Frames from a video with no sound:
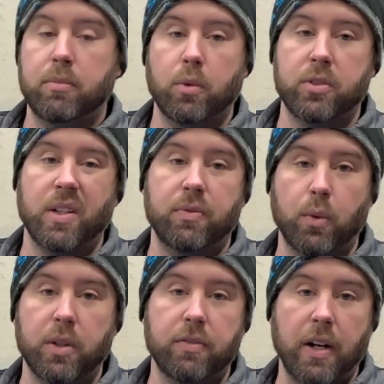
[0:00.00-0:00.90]
We'll say
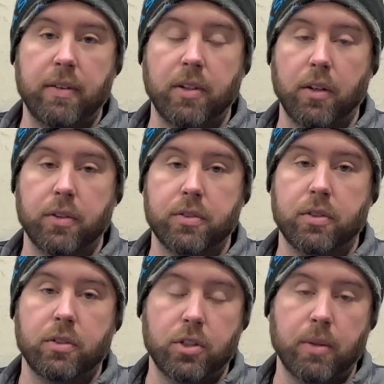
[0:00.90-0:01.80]
$45
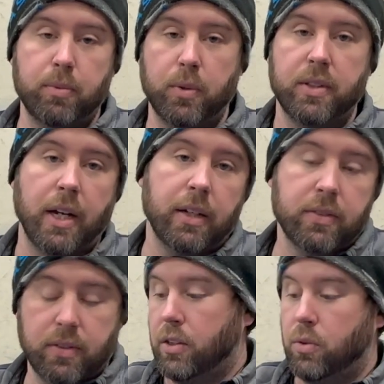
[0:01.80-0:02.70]
shipped with
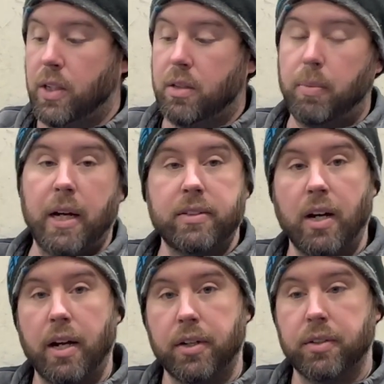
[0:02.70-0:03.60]
tax. You need to buy
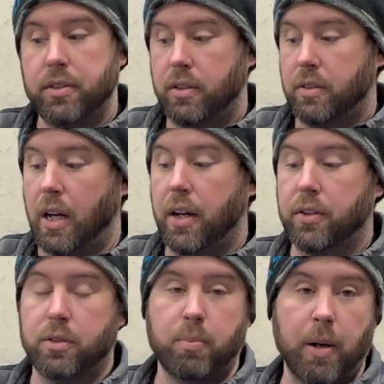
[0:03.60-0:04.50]
tires.
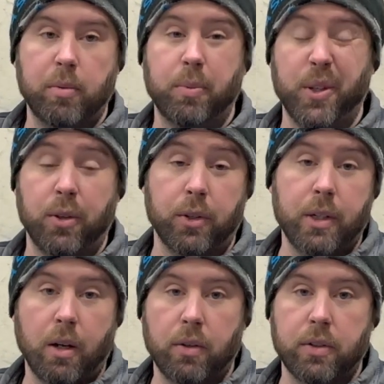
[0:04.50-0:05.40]
Tires are probably
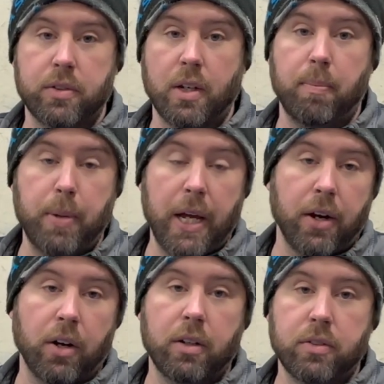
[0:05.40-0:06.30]
$30 a
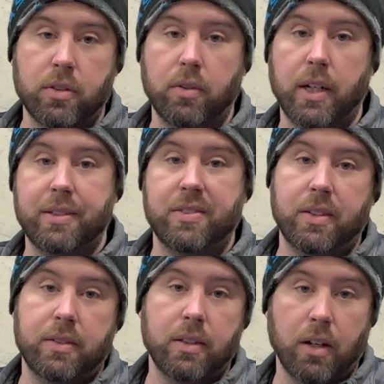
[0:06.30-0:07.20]
pair, so that's
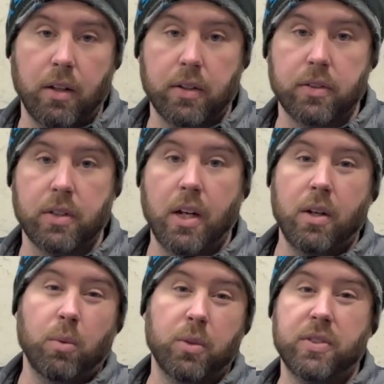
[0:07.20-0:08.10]
$60.
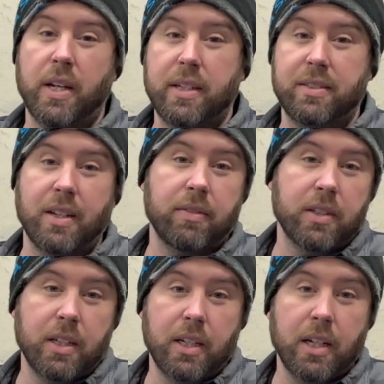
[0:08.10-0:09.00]
We'll say
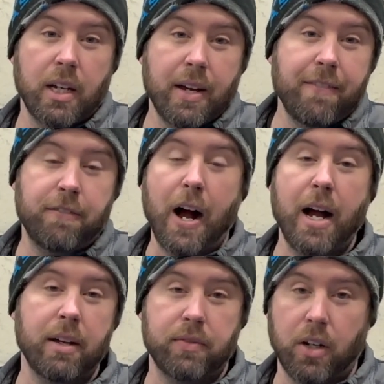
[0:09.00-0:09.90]

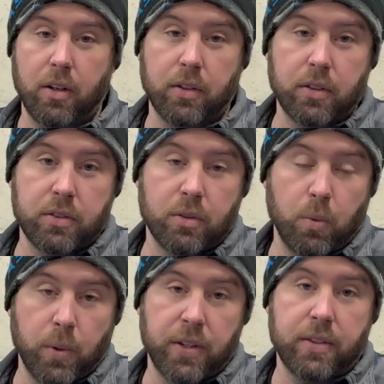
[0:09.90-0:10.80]
$75
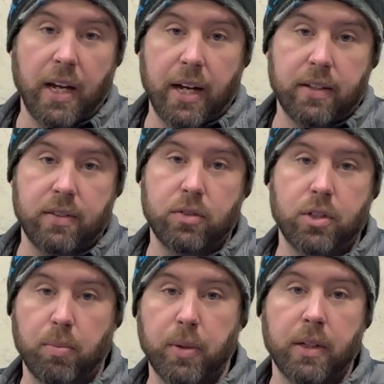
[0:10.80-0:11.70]
with tax and
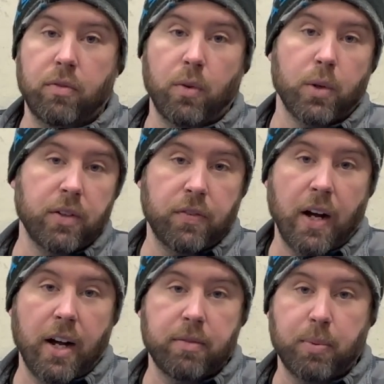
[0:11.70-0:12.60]
shipping.
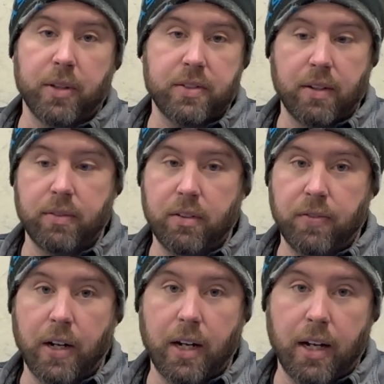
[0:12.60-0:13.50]
45 plus
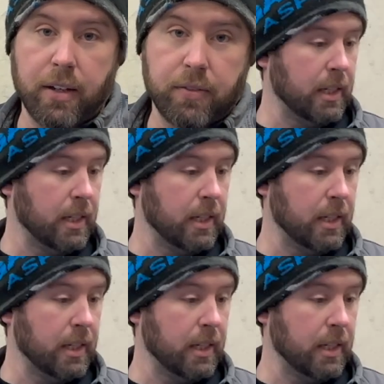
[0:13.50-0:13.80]
75.